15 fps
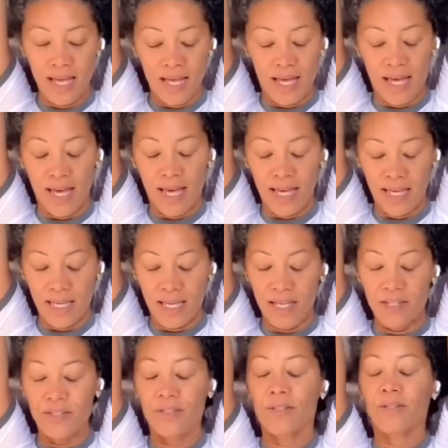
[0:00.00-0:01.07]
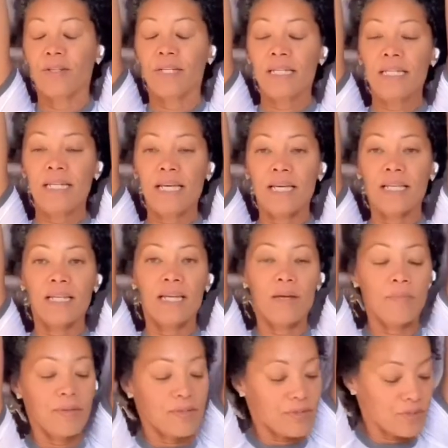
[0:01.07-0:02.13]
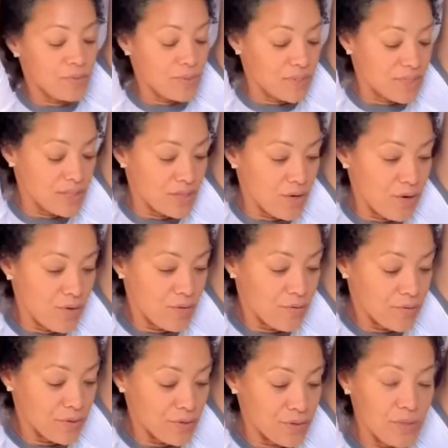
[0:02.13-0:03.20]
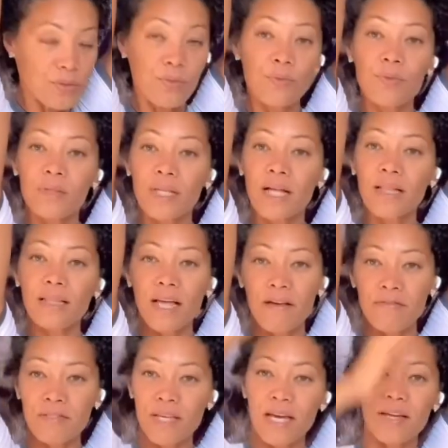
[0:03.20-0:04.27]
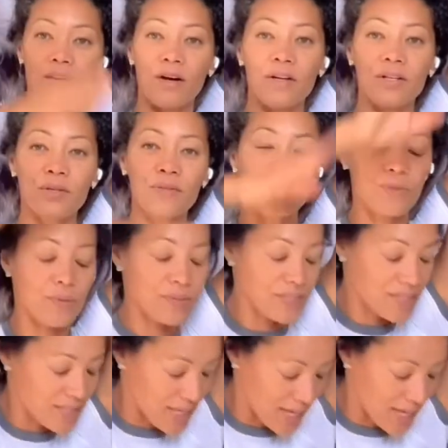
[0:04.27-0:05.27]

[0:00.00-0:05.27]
And you're inhaling up and you're twisting over to the left side. Heart goes towards the thigh and